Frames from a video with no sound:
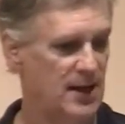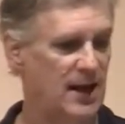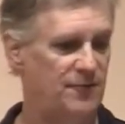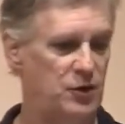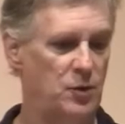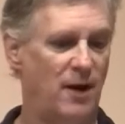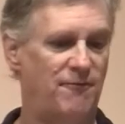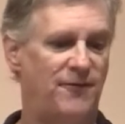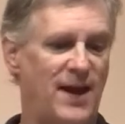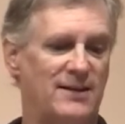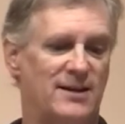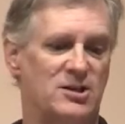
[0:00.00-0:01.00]
If you have
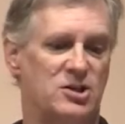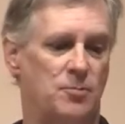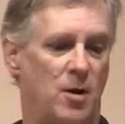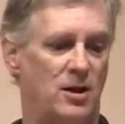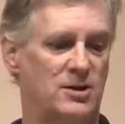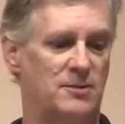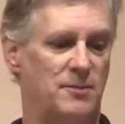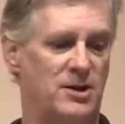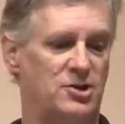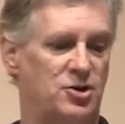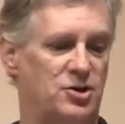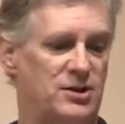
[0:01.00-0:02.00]
faith as small as a
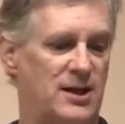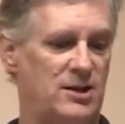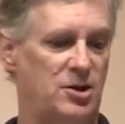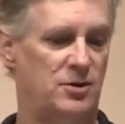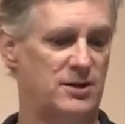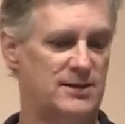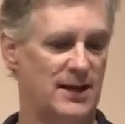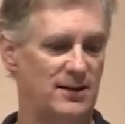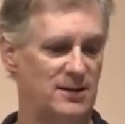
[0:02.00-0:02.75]
mustard seed, you can say to